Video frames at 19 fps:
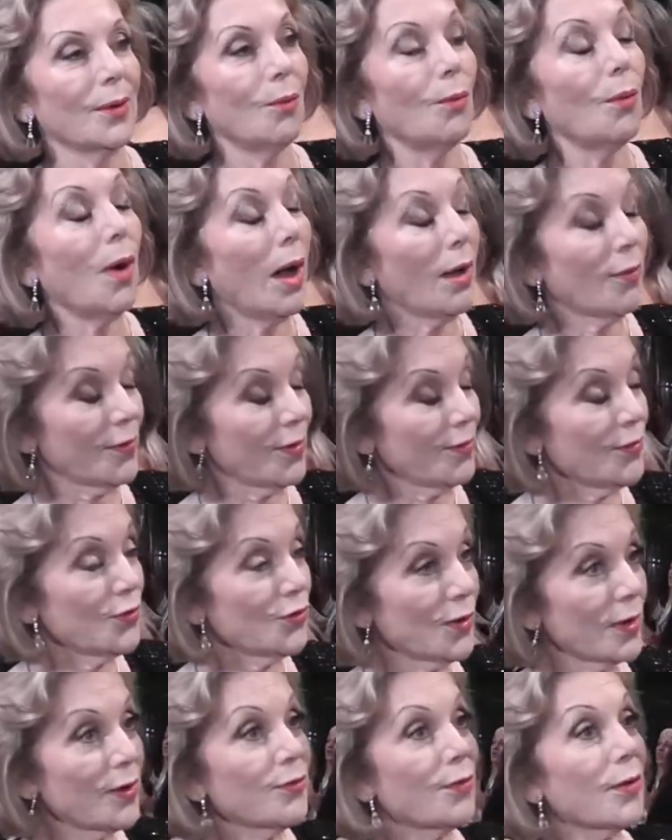Well, if
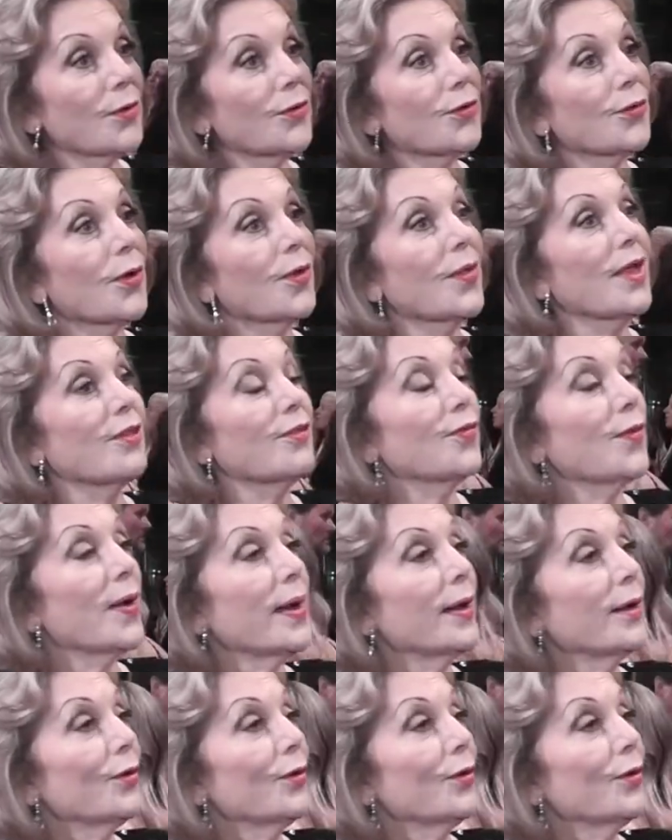you drink through a straw, that's very